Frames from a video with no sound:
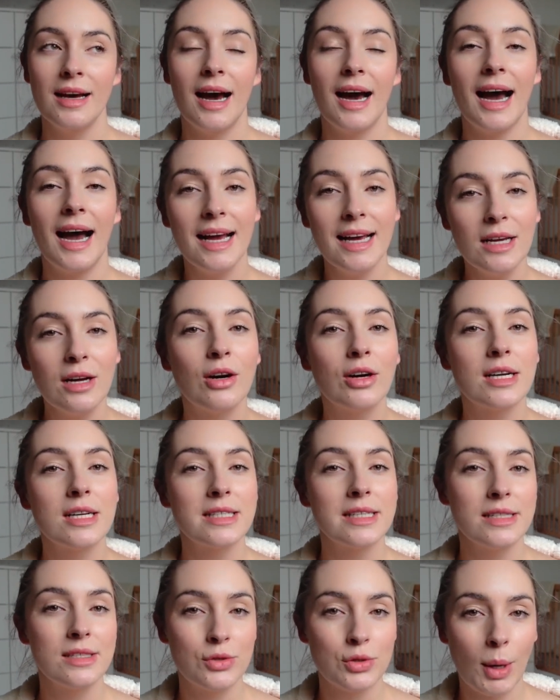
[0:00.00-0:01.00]
I
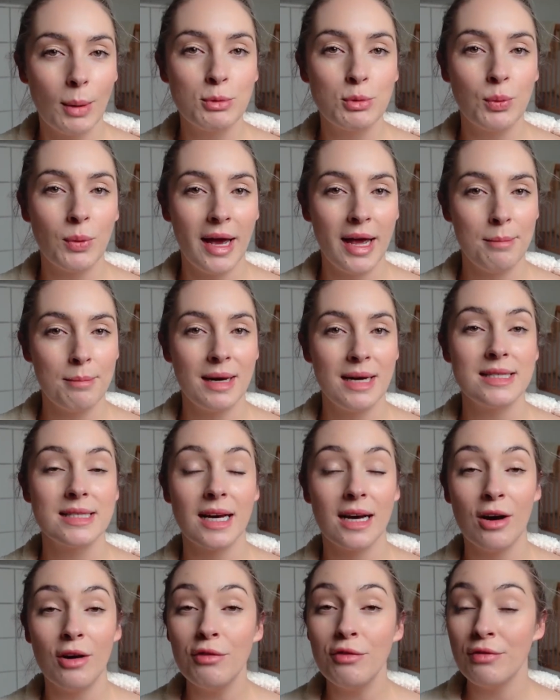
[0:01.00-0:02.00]
honestly stopped weighing
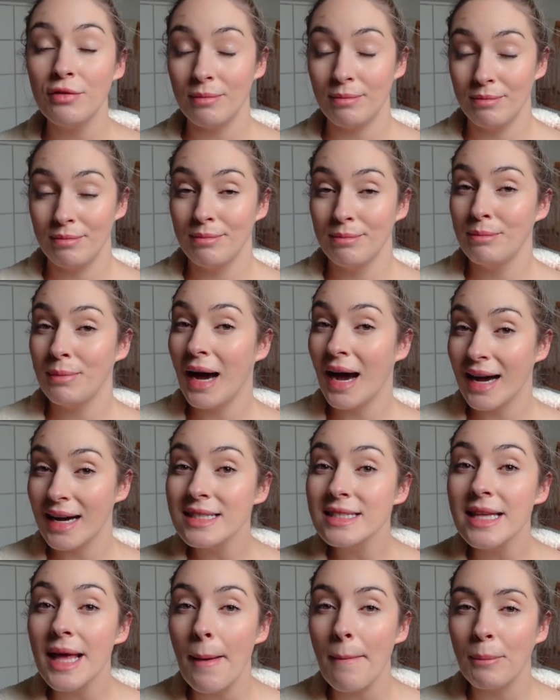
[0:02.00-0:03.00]
myself
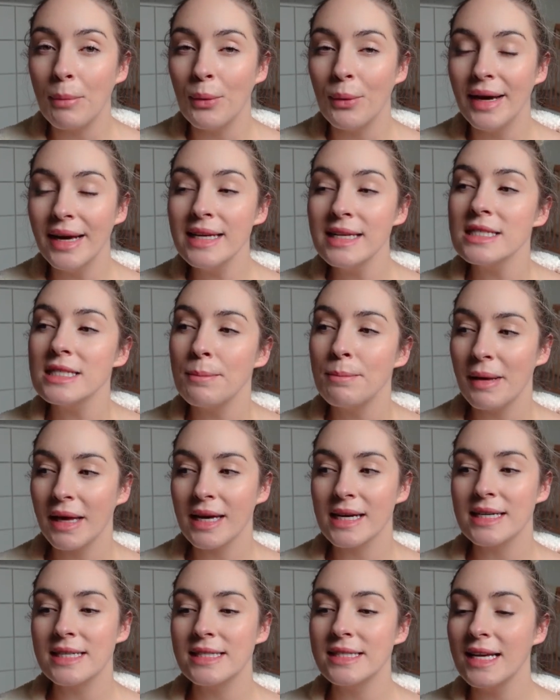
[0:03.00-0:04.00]
past that point
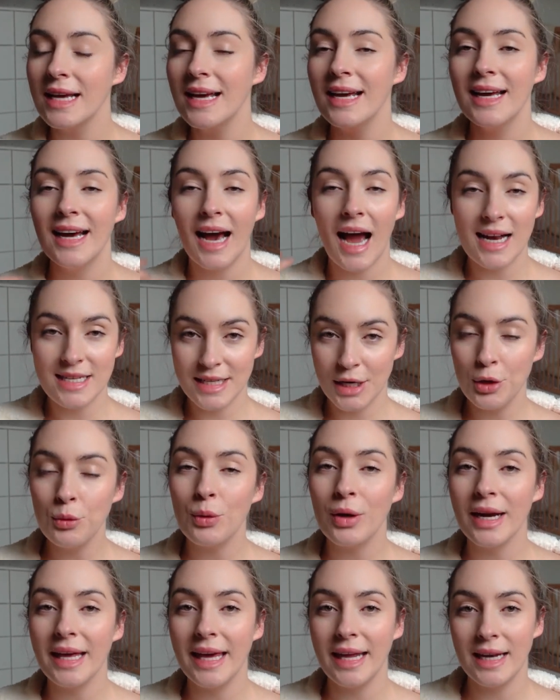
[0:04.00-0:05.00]
because I didn't
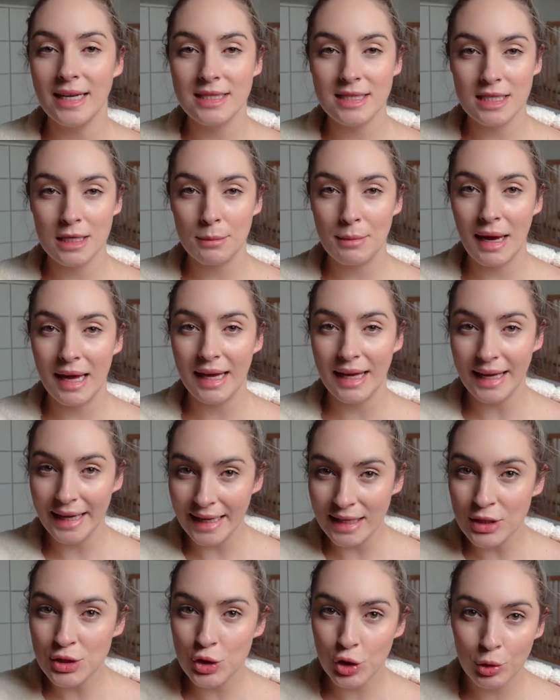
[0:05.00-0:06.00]
want to get into my
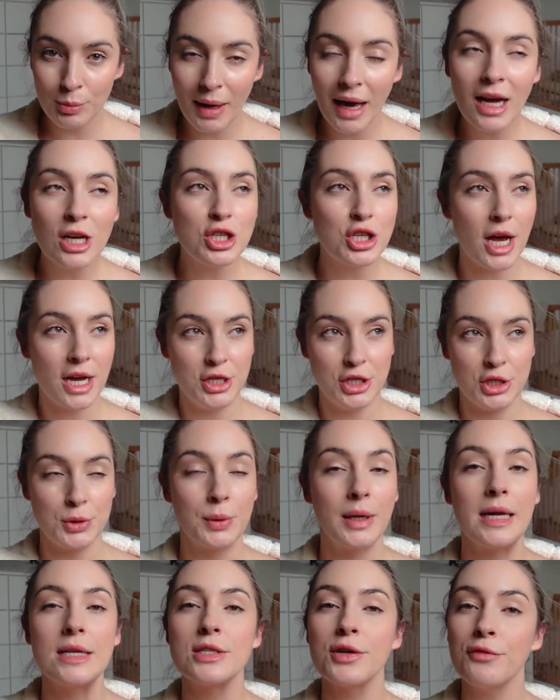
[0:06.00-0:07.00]
head too much. I just
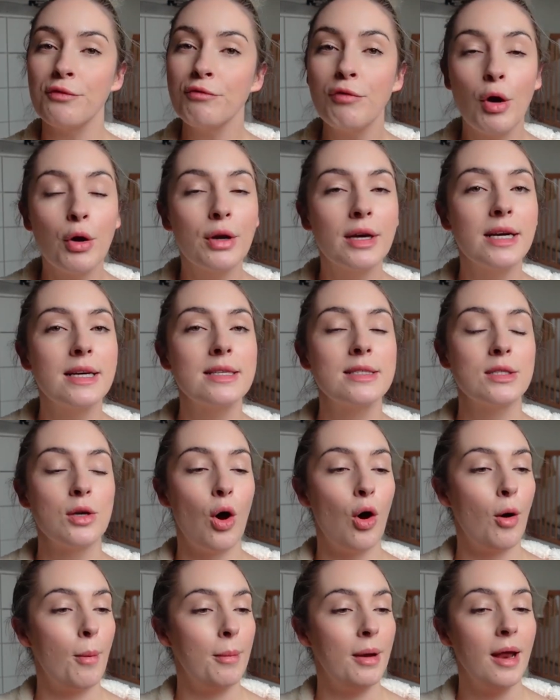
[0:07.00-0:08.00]
wanted to focus
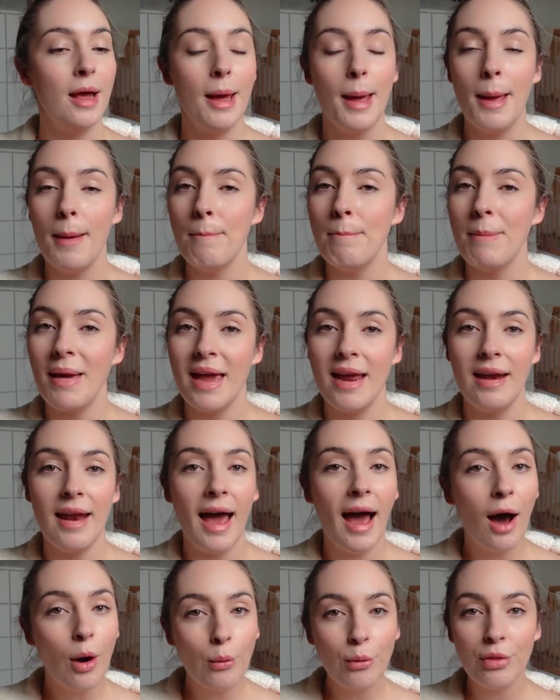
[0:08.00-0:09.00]
on being
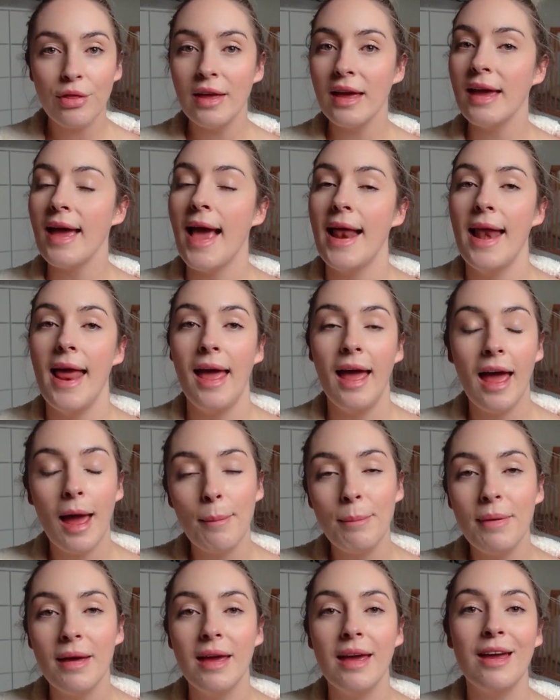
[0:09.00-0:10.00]
healthy and
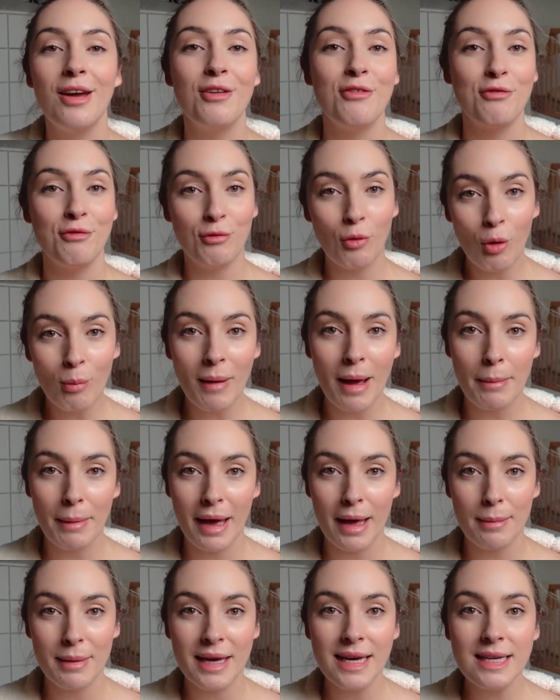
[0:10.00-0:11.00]
happy for my
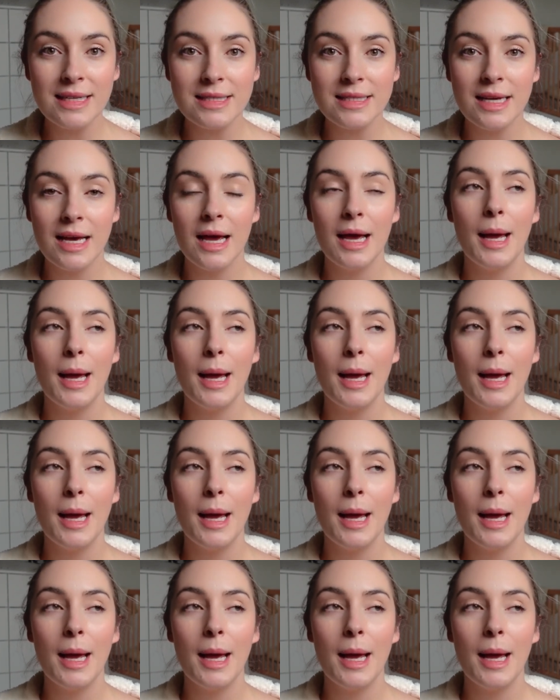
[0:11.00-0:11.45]
babies.